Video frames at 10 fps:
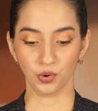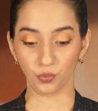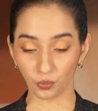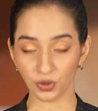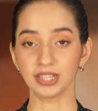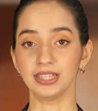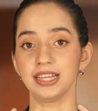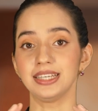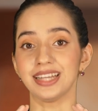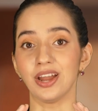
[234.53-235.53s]

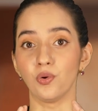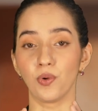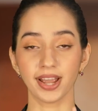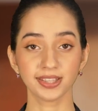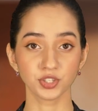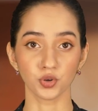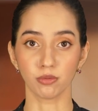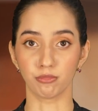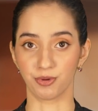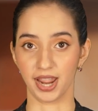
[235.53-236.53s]
really directs
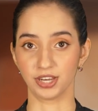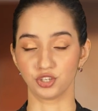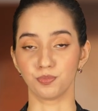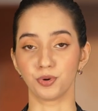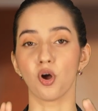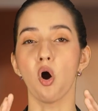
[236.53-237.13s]
your brain to put